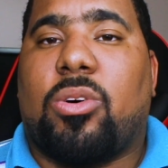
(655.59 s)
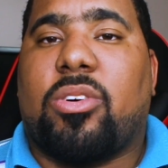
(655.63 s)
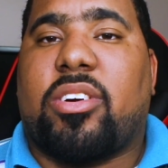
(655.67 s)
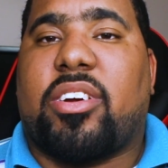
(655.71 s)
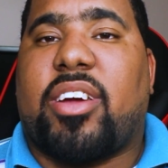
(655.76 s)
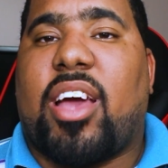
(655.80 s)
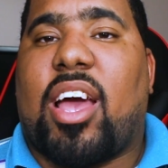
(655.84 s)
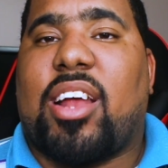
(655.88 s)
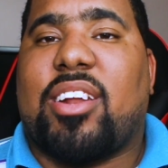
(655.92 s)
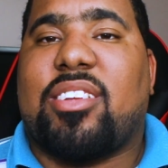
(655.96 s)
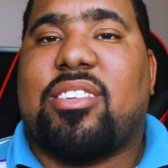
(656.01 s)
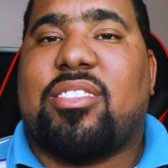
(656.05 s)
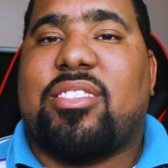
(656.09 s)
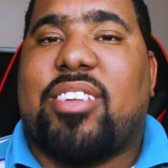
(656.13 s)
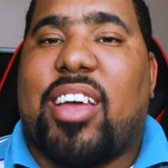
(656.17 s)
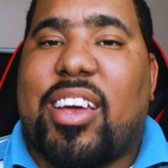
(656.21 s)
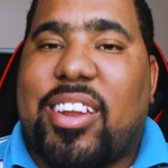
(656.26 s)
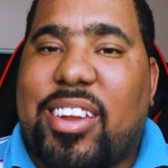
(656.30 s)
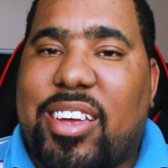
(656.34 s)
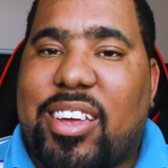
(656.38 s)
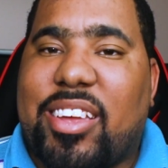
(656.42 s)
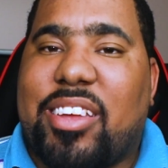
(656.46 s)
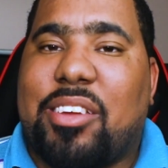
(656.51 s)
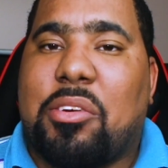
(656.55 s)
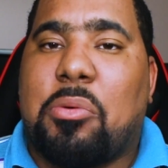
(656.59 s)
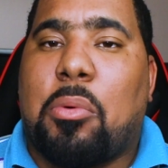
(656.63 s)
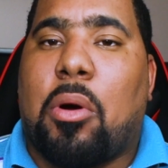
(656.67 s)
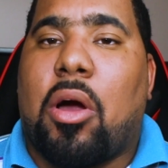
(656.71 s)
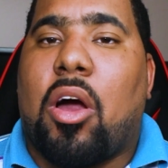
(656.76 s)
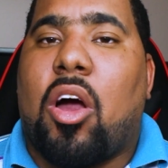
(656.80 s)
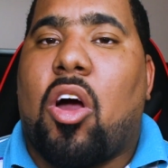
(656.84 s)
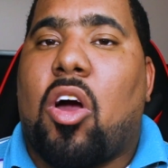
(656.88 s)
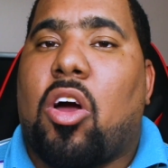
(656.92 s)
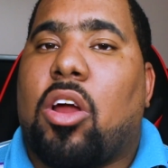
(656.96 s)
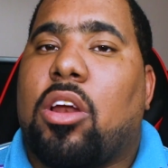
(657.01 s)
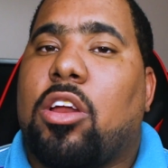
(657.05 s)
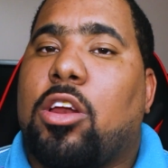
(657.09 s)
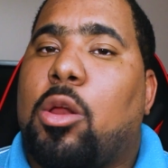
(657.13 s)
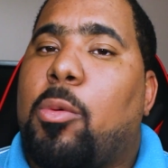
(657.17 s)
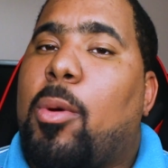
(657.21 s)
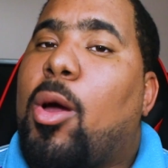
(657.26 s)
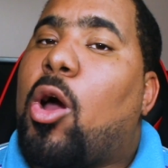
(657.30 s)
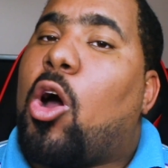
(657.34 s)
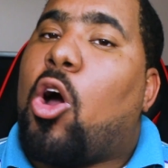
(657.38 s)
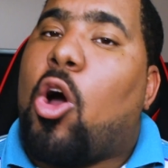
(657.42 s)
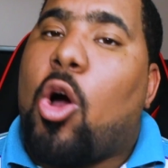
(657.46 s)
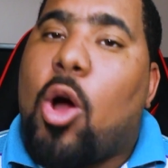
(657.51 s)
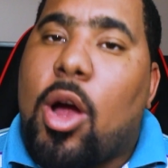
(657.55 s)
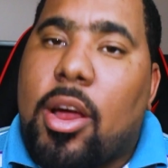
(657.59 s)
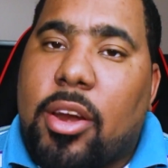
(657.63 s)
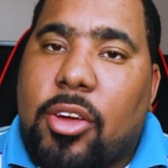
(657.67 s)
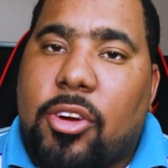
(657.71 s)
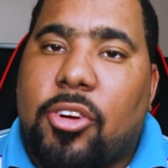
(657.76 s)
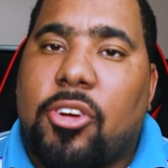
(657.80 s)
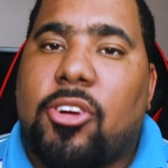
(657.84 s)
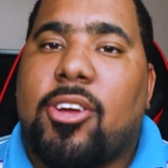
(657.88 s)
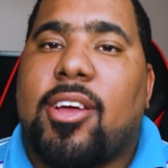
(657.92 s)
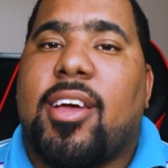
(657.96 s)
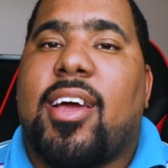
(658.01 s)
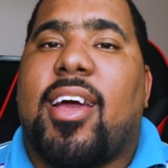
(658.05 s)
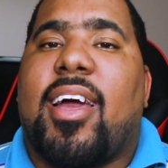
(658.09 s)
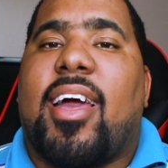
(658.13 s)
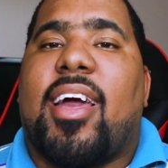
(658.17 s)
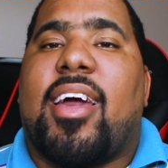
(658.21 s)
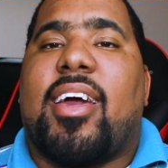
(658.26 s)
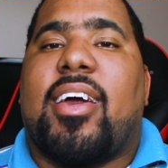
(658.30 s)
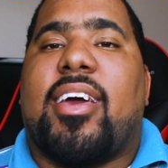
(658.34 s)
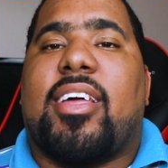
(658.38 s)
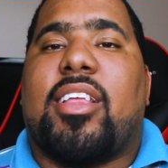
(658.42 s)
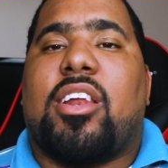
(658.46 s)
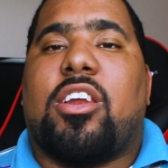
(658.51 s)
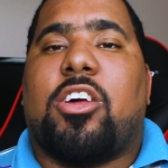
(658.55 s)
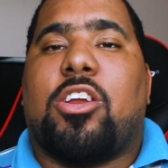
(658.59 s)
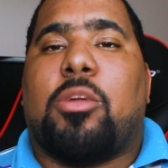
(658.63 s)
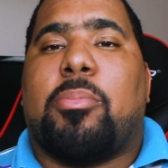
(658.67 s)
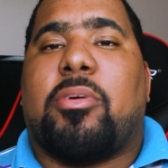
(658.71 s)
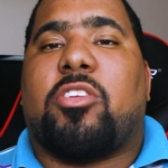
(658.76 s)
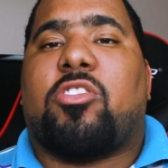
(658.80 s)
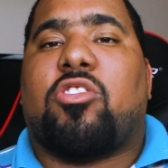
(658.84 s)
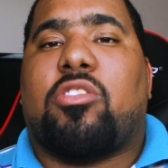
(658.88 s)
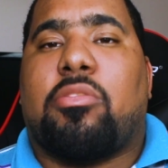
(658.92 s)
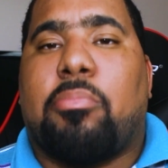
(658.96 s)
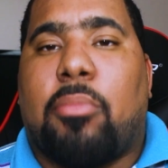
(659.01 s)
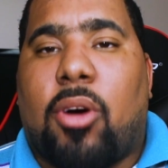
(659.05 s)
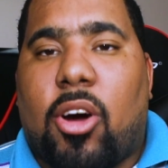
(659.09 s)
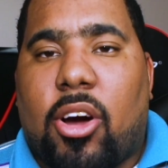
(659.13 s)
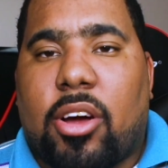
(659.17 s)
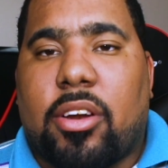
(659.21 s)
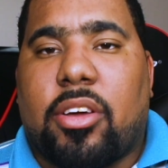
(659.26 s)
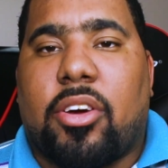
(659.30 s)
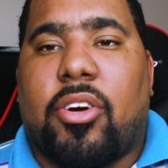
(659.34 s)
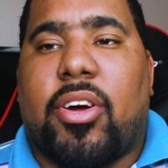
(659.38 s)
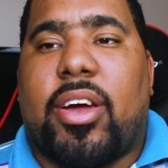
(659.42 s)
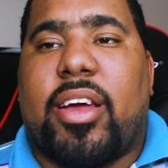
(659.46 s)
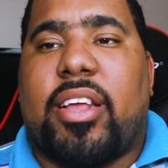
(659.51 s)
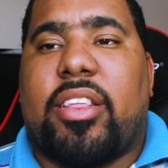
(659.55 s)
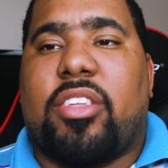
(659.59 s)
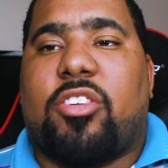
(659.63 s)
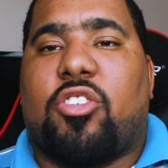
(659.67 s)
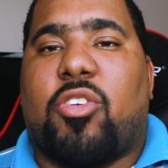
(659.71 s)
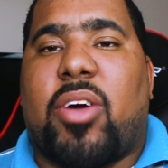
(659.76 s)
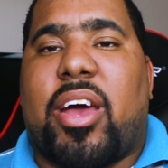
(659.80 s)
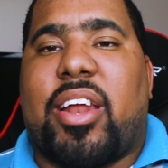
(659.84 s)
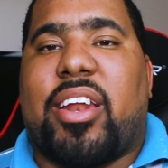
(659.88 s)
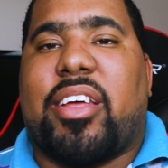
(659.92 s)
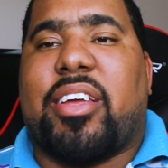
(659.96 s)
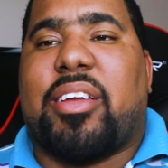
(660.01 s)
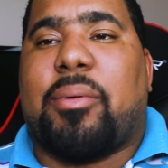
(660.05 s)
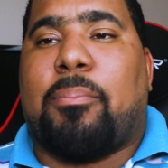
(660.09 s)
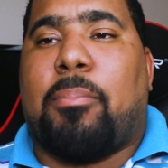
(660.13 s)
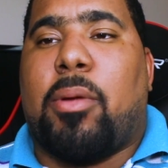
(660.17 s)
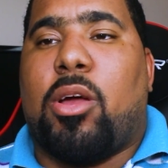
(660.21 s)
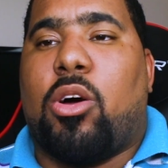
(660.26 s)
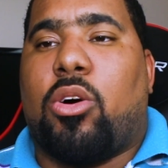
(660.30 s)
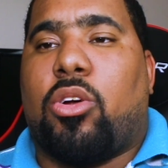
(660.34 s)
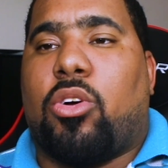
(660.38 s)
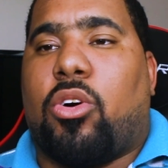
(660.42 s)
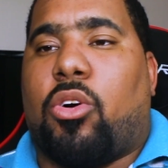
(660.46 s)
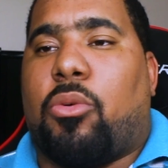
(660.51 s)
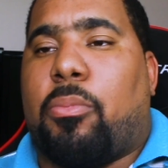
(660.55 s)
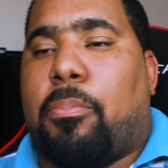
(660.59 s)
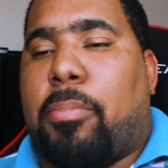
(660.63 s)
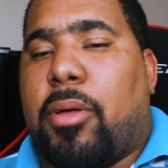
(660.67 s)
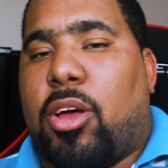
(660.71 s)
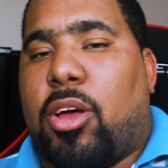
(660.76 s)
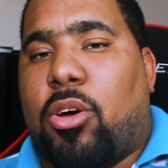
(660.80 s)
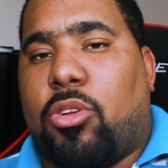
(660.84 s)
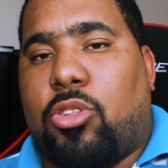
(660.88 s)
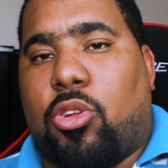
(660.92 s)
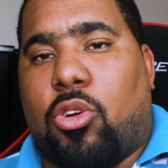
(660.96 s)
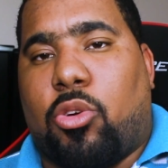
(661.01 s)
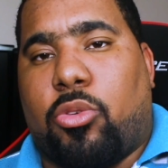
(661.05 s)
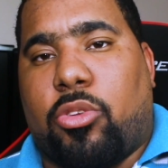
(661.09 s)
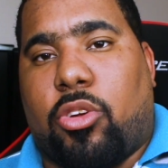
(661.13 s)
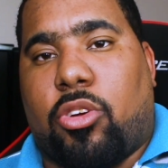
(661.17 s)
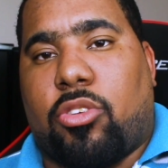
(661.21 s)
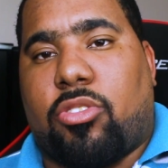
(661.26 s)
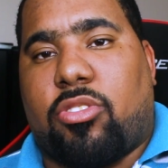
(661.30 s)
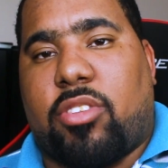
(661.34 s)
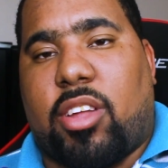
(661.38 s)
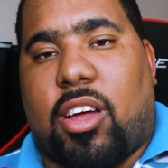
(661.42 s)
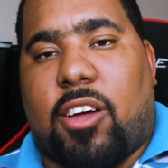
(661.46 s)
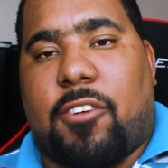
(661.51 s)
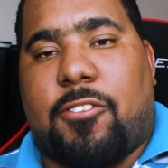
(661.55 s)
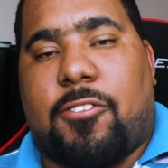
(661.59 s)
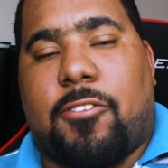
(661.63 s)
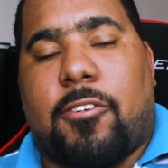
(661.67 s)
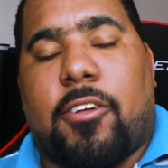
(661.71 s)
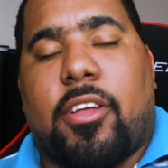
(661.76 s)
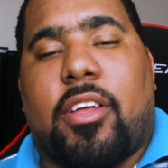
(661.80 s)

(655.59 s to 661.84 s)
kind of study a little bit harder and a little bit smarter and trying to build on your stuff.